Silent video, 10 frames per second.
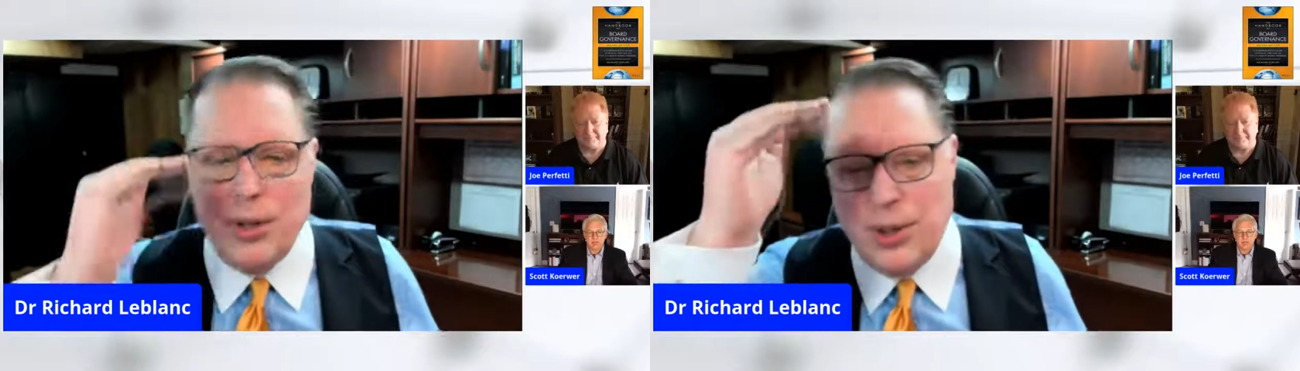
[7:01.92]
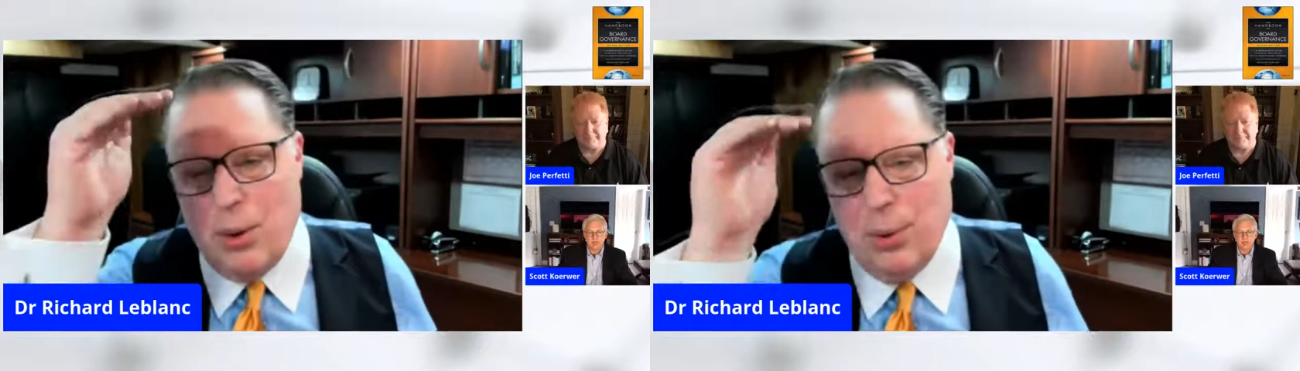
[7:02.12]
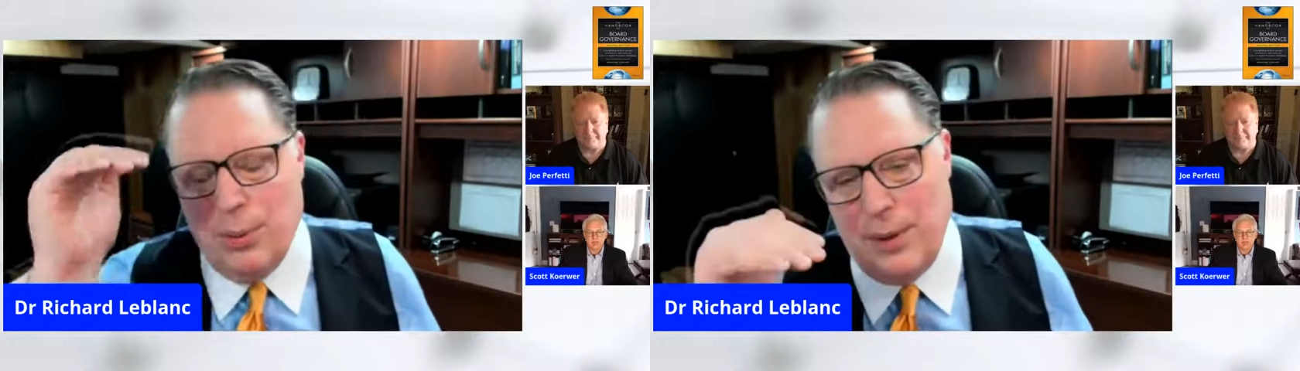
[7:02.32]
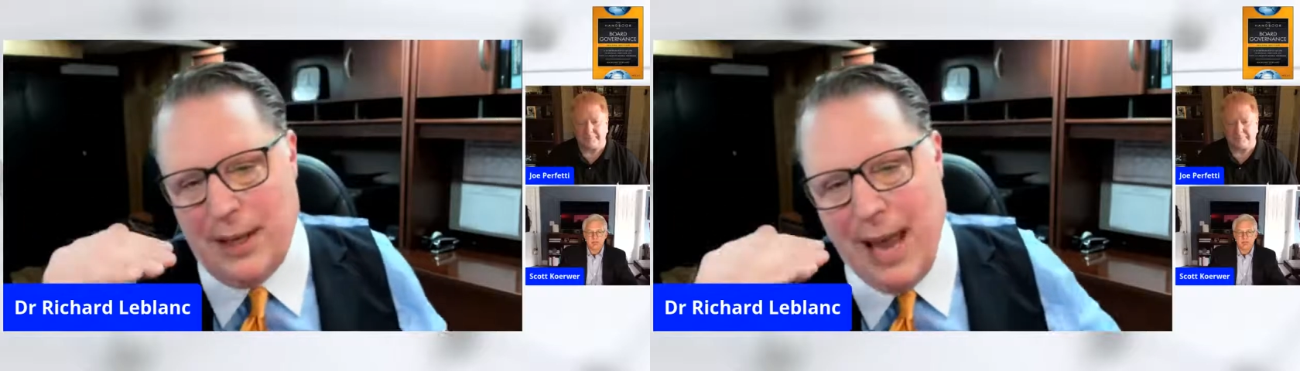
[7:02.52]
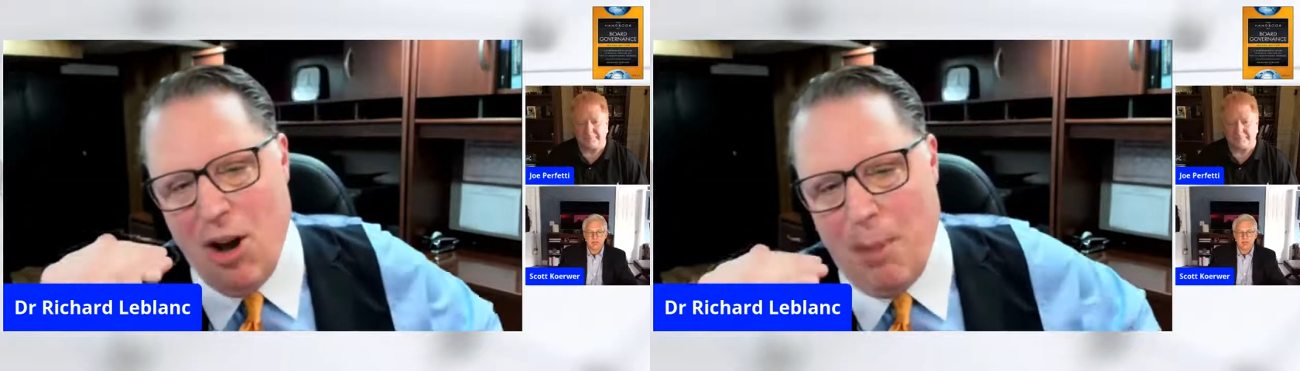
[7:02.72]
Speaker 1: but also
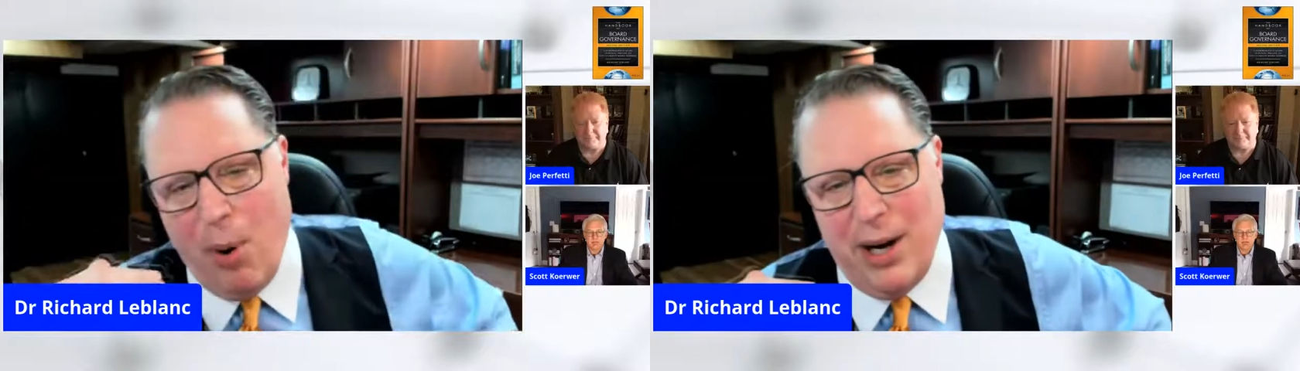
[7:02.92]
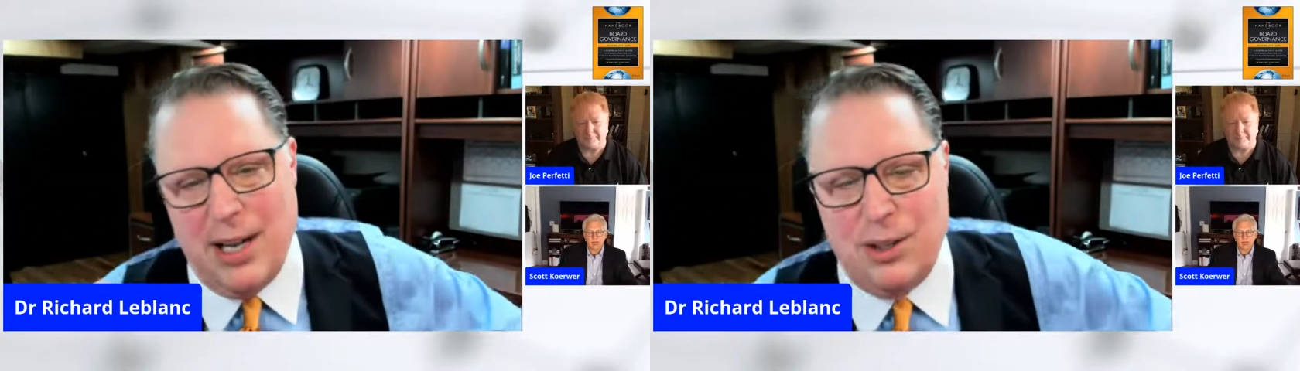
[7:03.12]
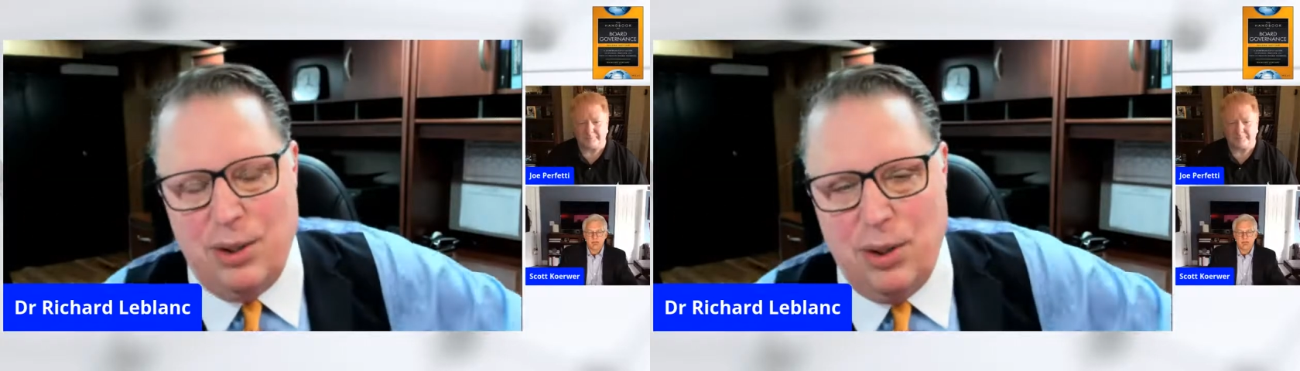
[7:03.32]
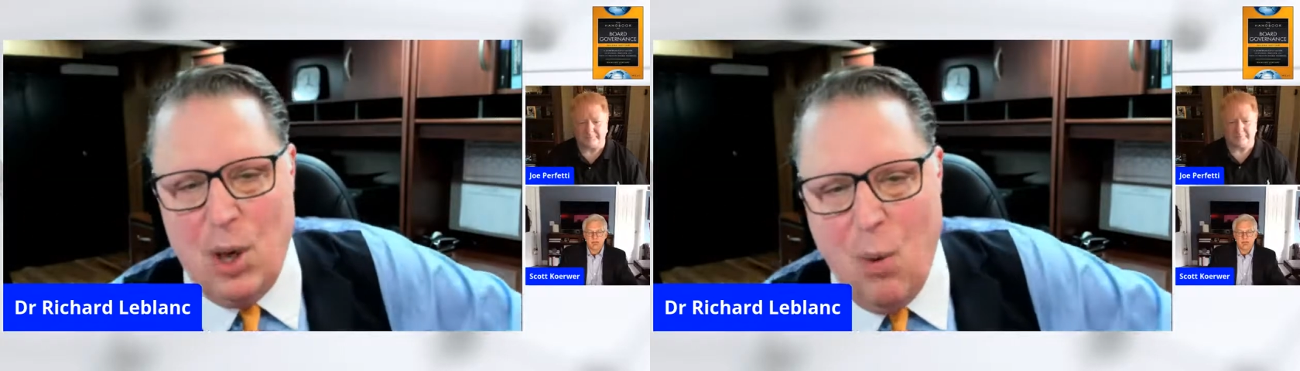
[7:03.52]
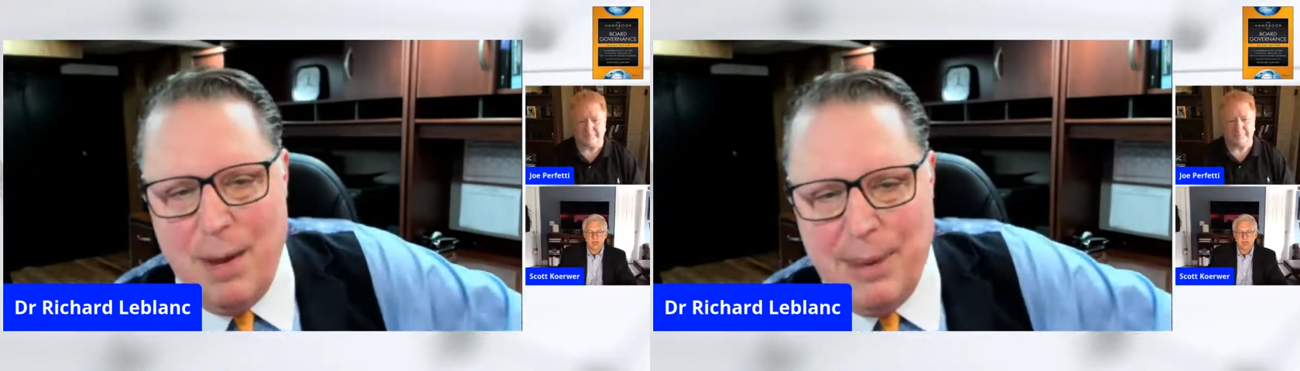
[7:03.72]
the counterpoint is
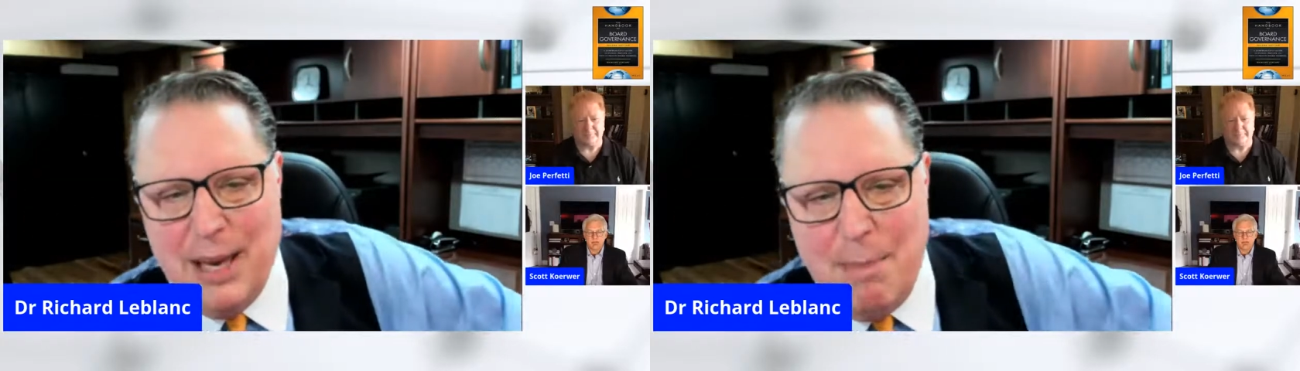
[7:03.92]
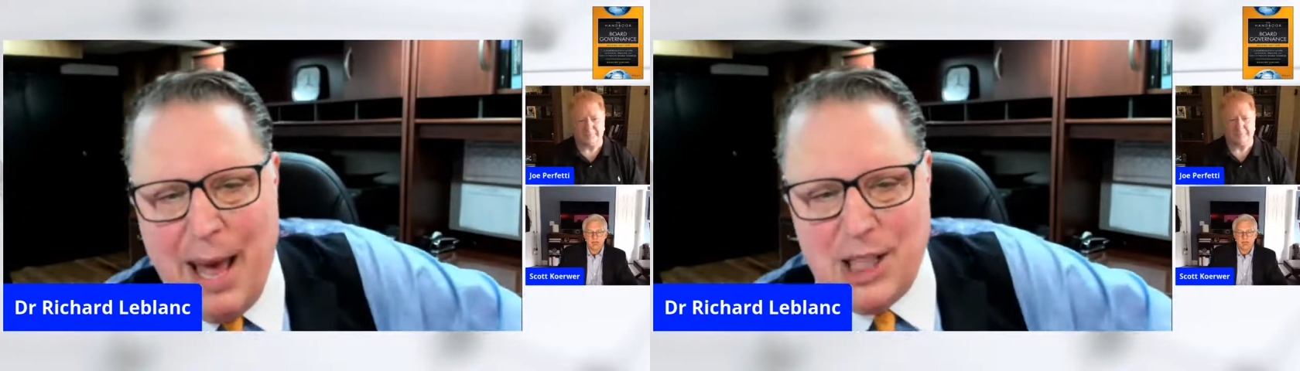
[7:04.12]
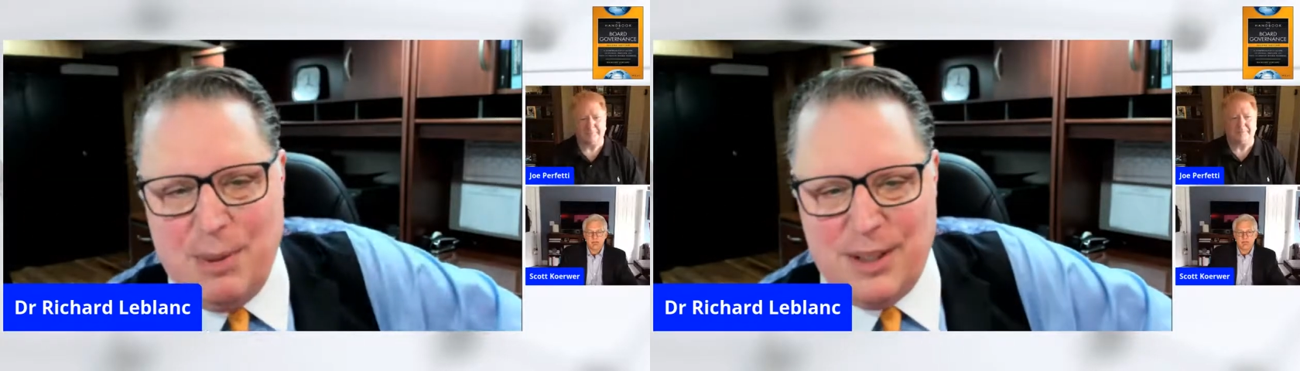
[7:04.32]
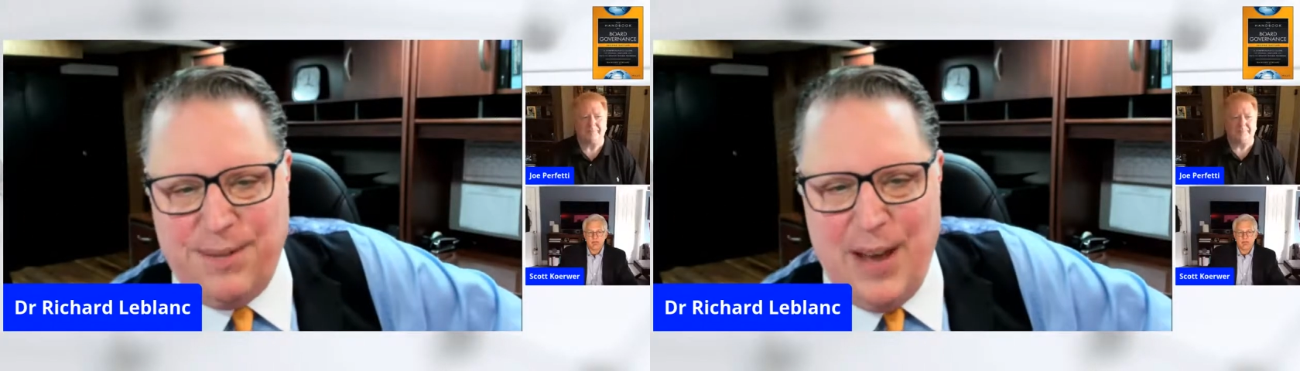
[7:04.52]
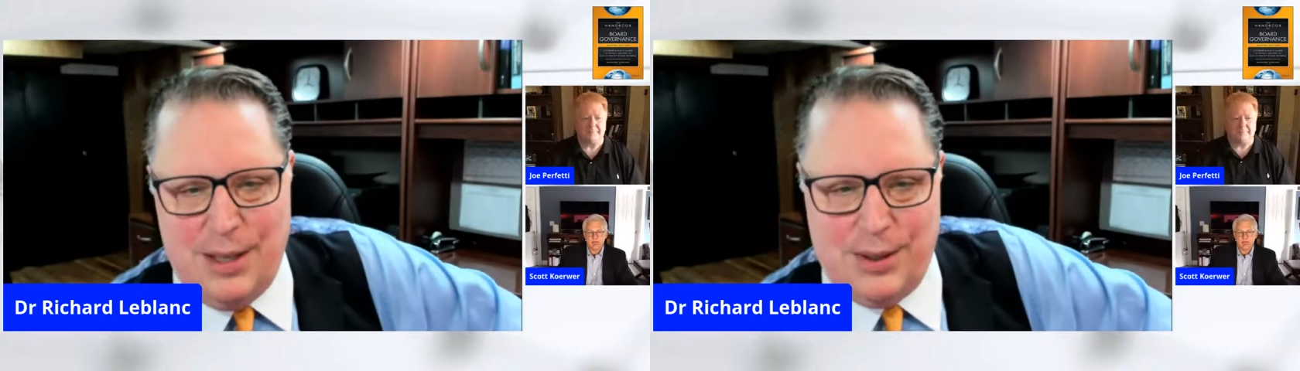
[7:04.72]
you don't want to be in
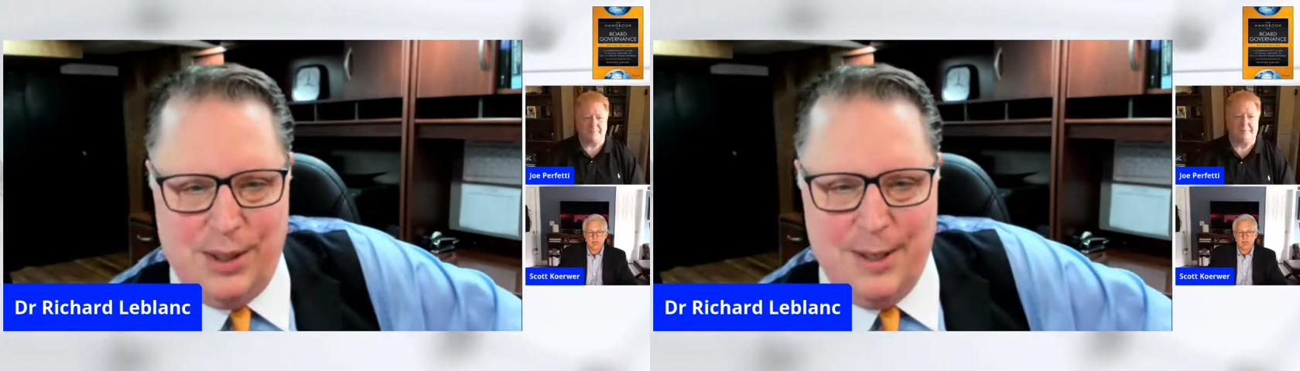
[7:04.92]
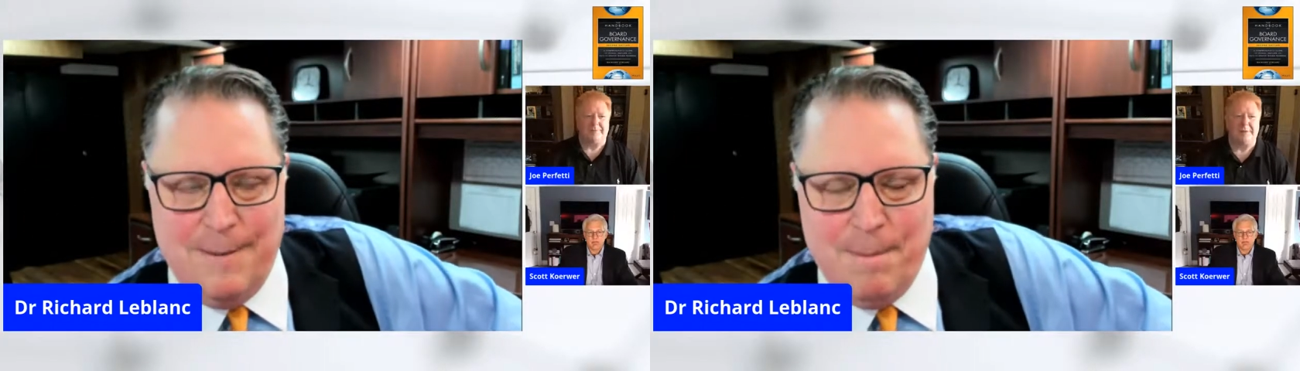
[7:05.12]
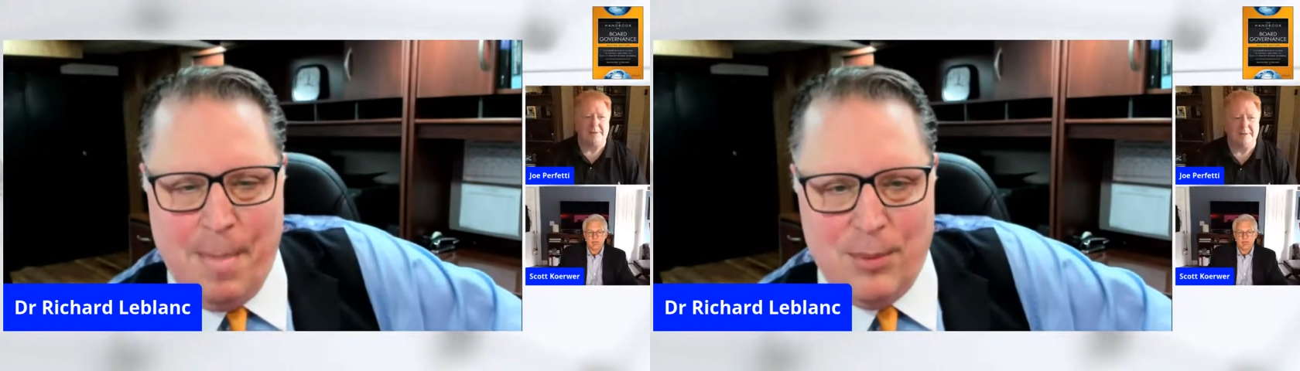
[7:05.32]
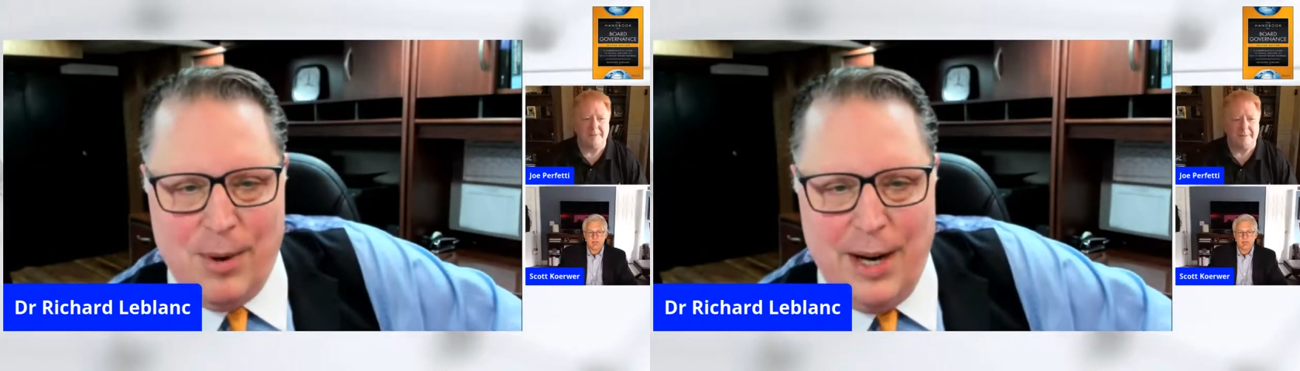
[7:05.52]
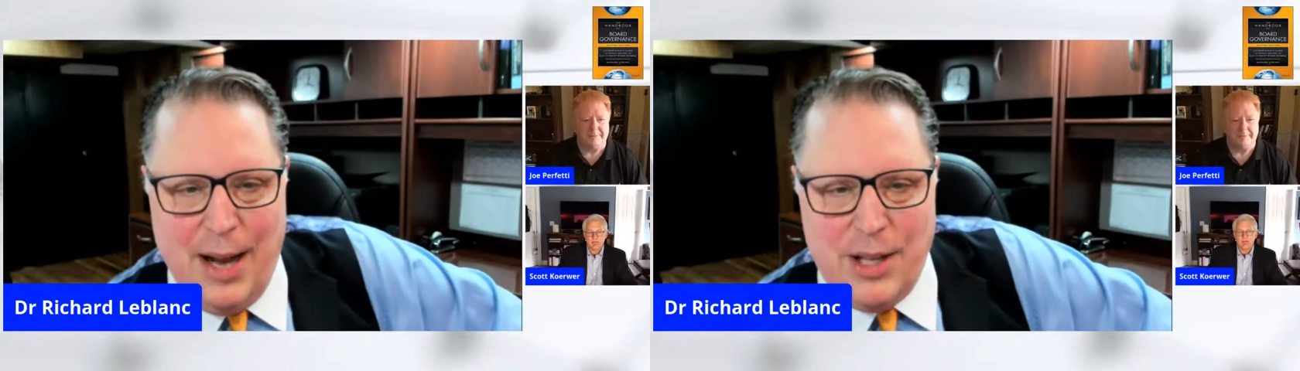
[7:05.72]
management's face, right?